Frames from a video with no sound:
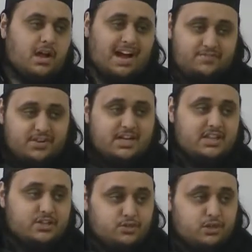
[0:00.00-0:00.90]
after
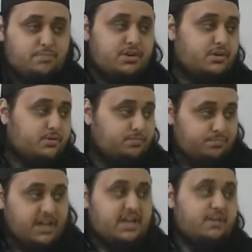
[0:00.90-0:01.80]
that there should not be no
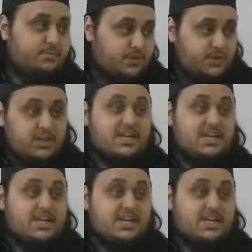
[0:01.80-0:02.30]
break in between,